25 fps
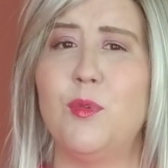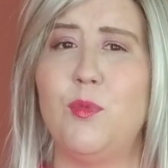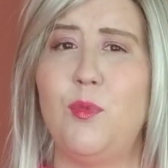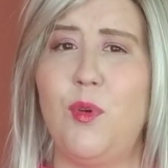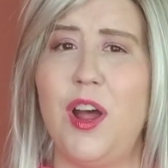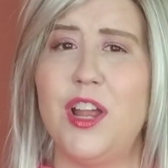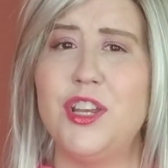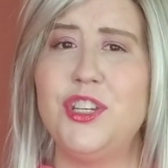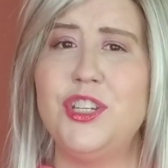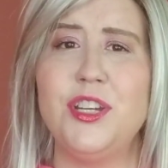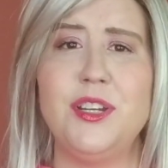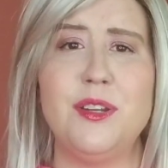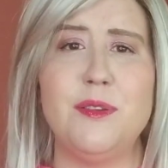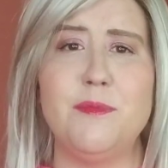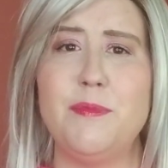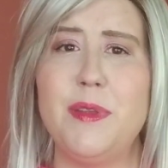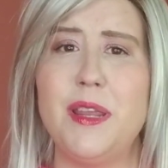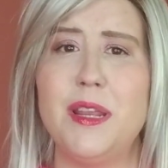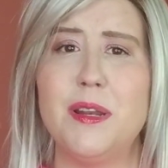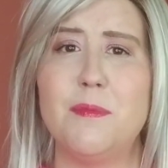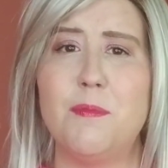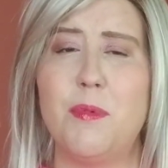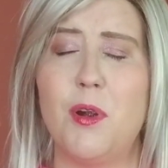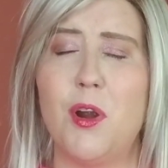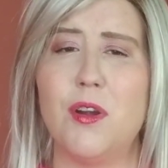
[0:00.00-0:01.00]
watching and
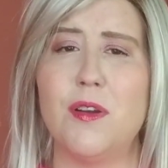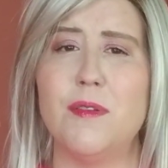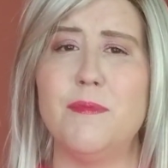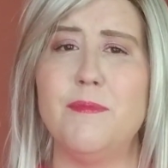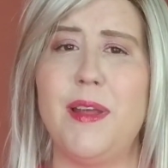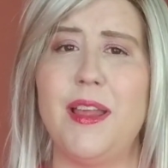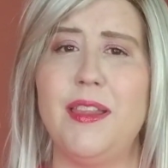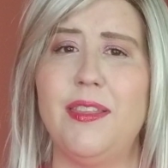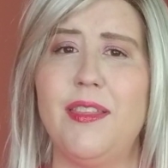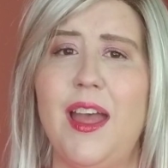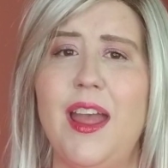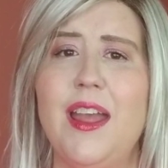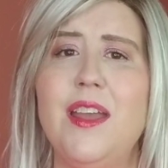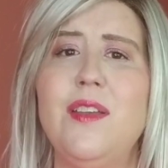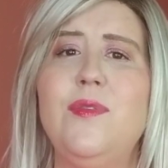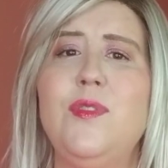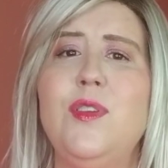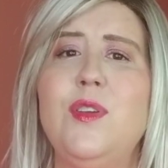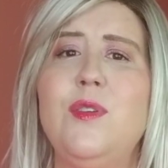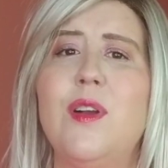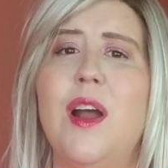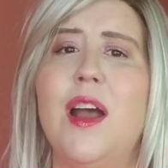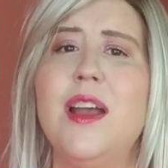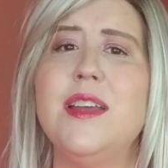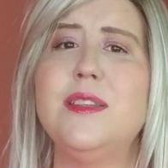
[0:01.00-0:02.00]
being a part of my life.
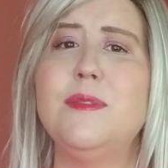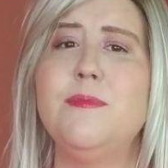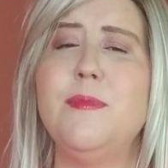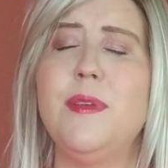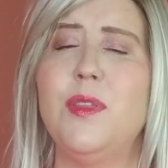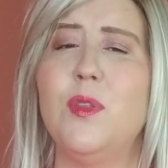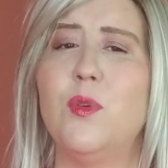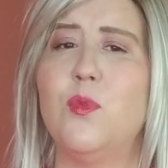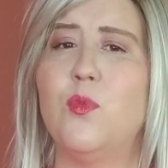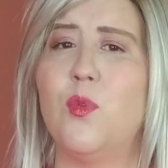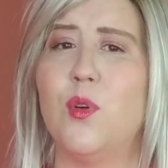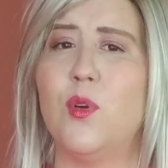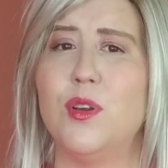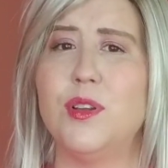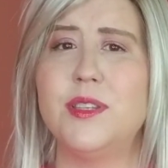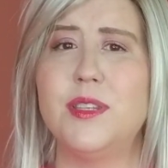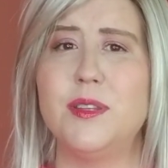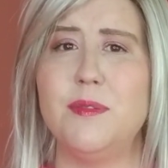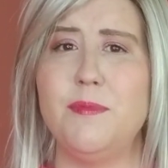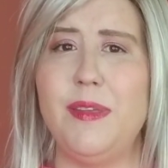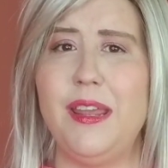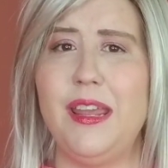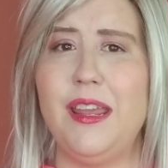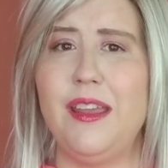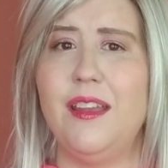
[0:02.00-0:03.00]
You guys mean the world
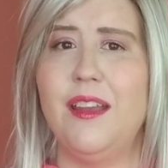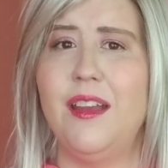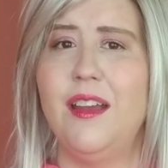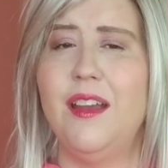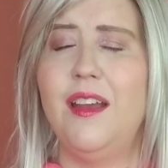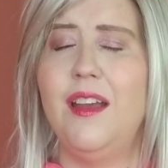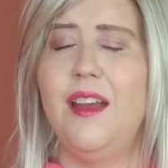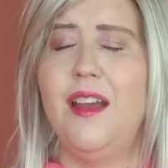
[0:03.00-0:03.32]
to me.